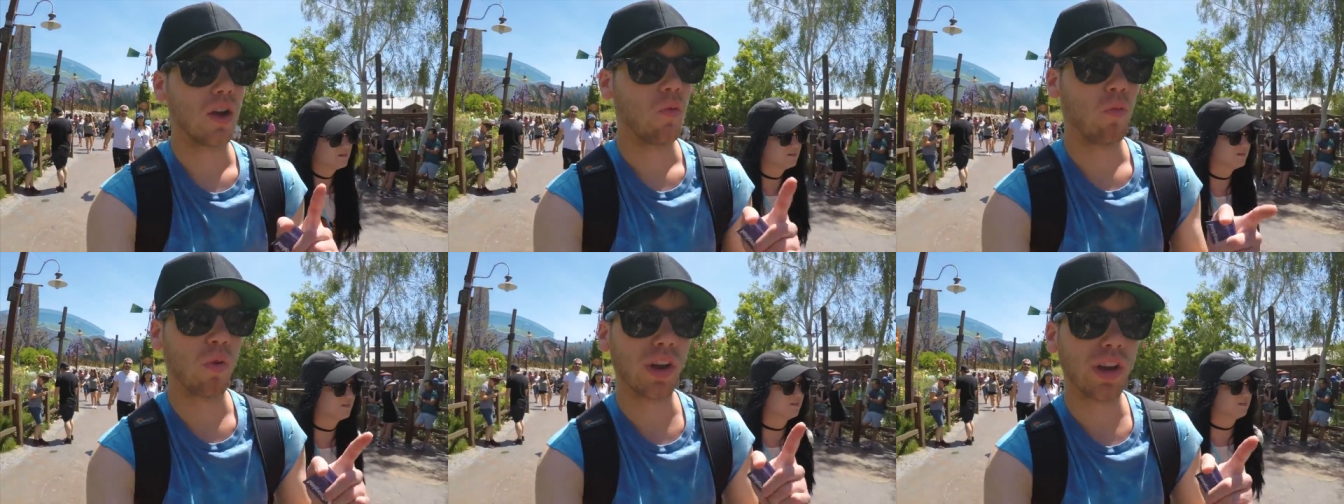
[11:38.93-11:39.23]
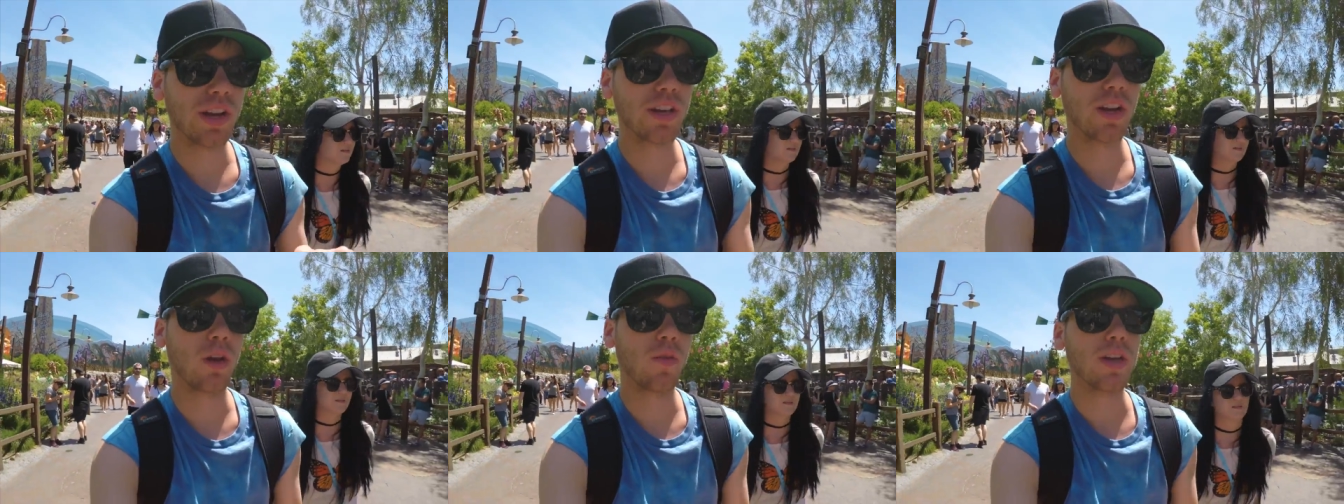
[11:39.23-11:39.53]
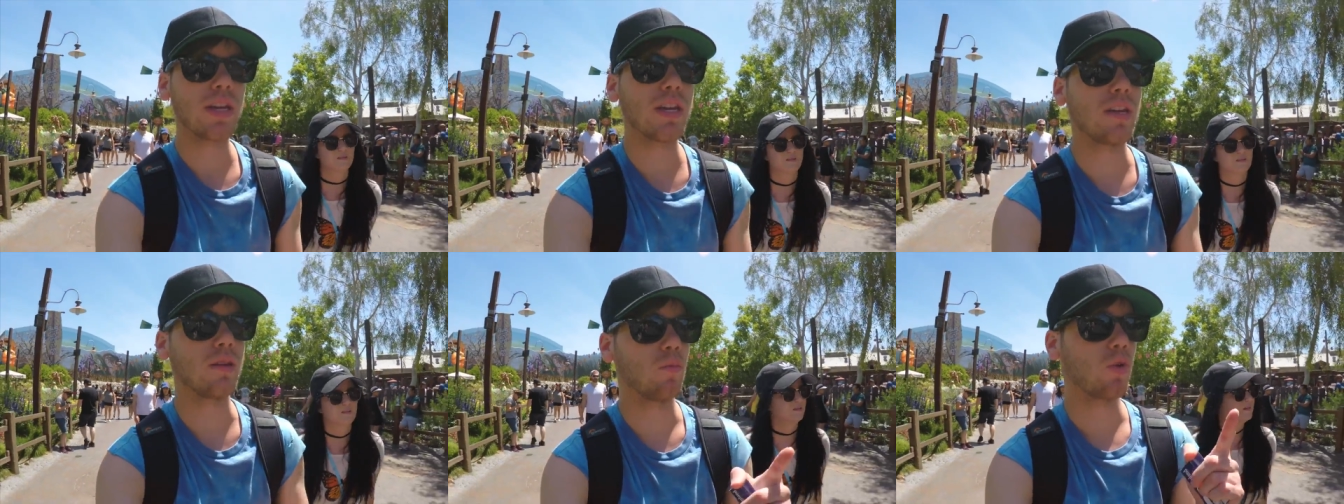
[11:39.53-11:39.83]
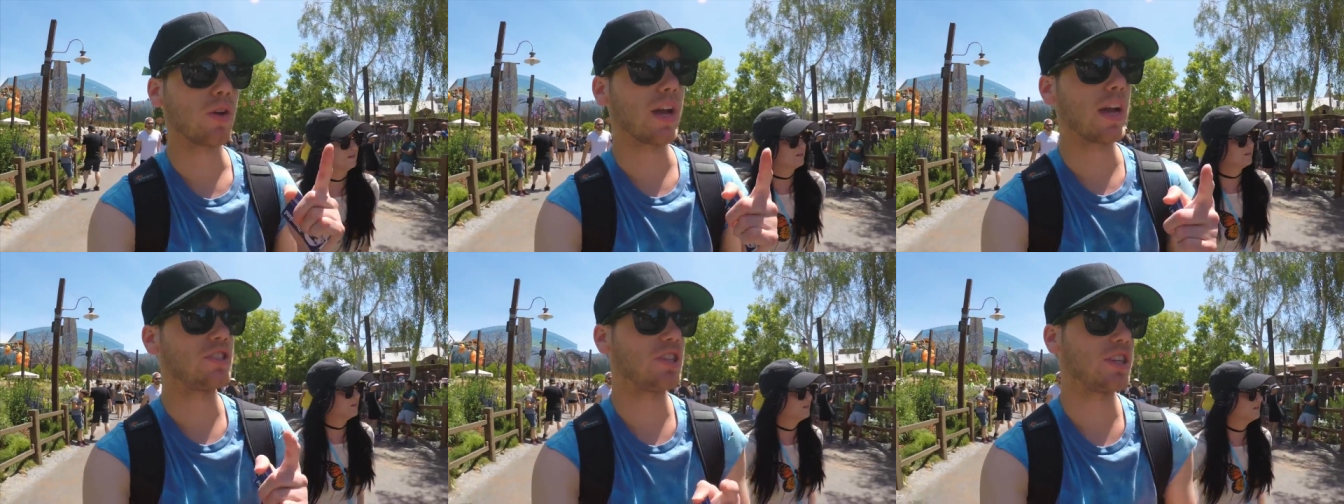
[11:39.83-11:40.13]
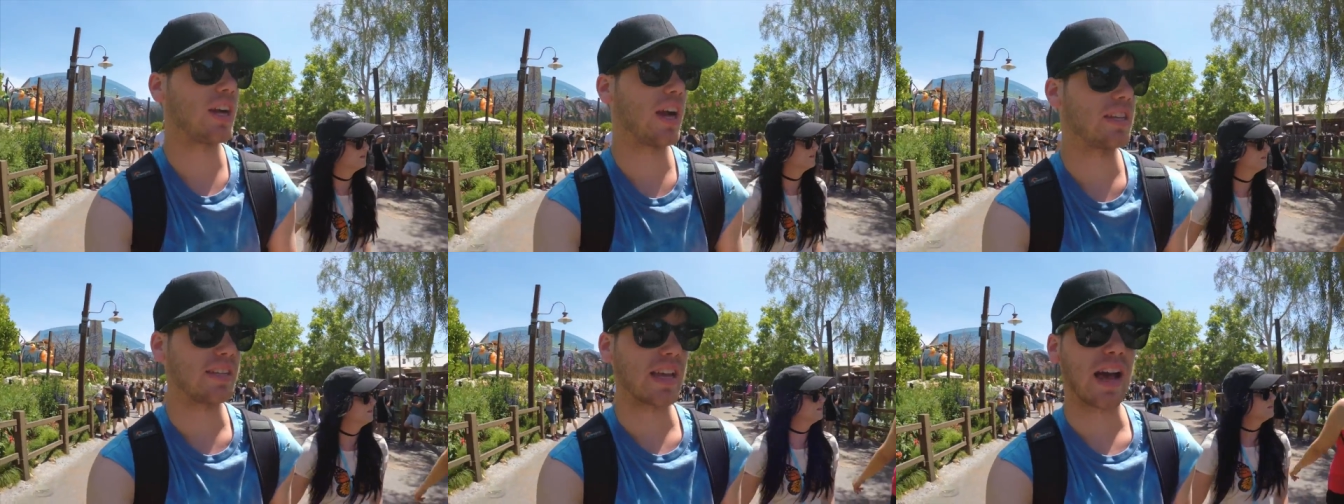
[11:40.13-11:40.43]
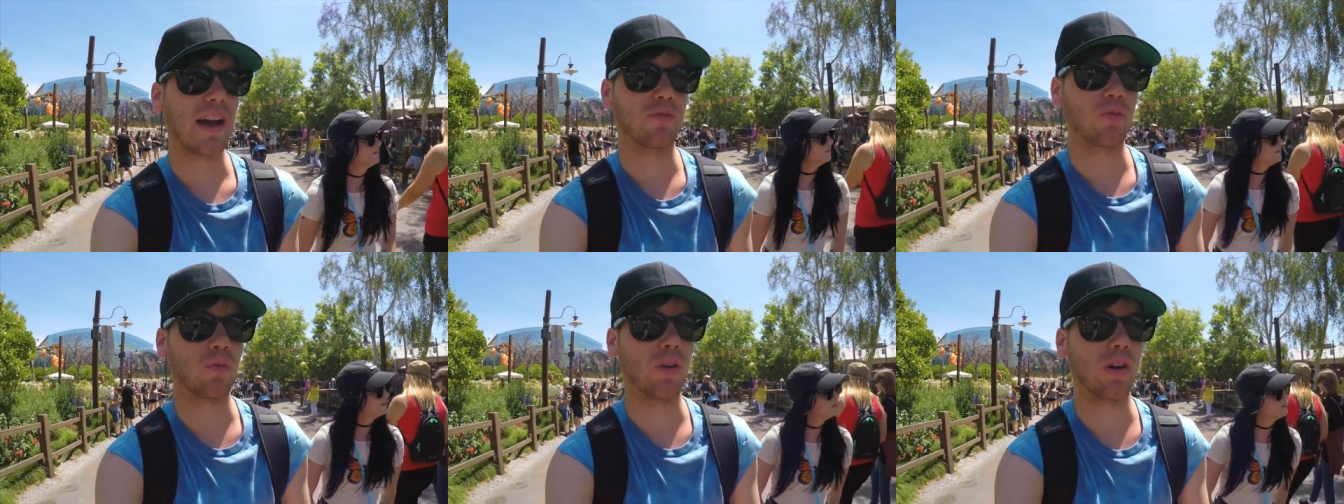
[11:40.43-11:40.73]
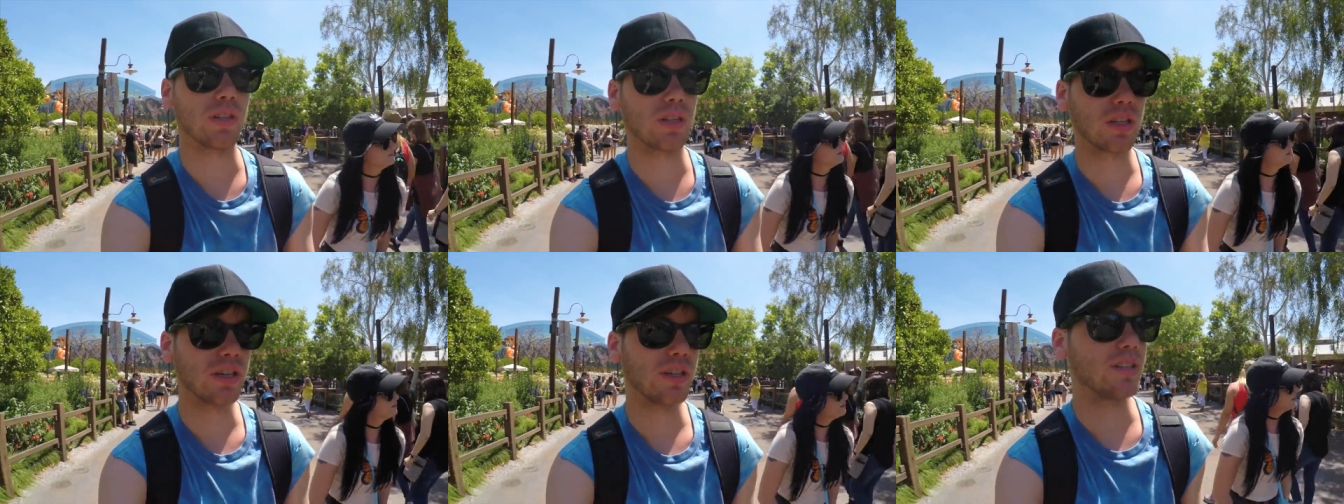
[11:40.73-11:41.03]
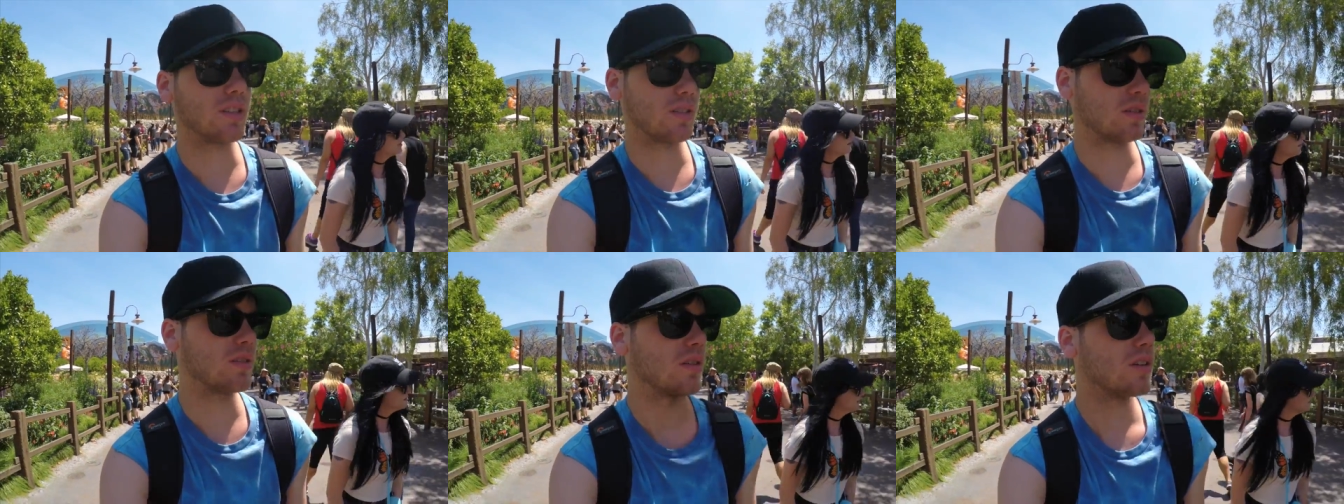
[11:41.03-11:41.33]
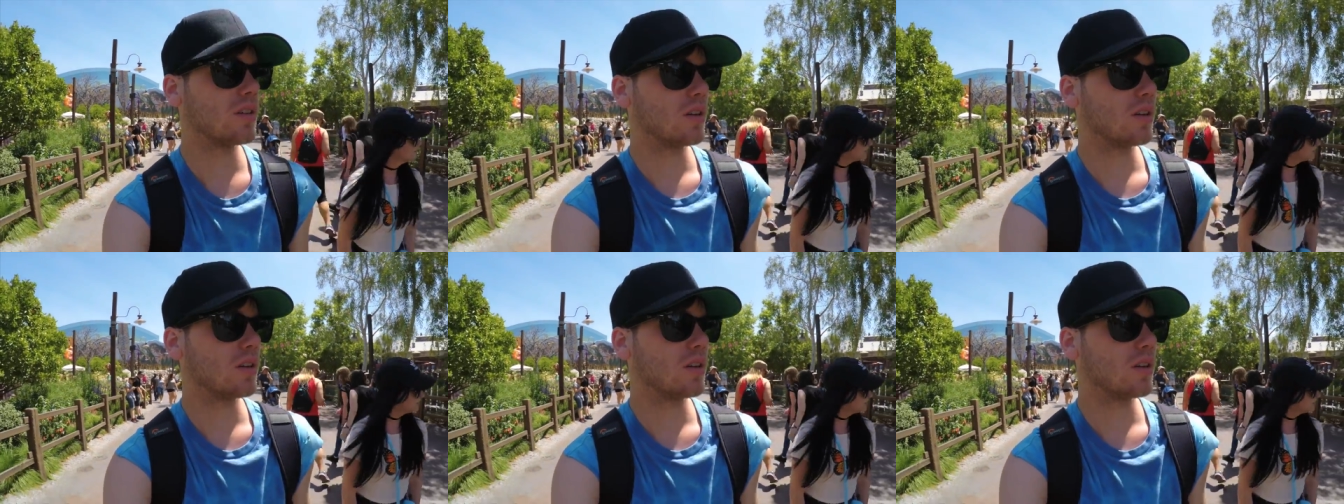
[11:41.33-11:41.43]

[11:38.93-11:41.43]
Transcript: We're gonna go eat. We'll catch you guys afterwards because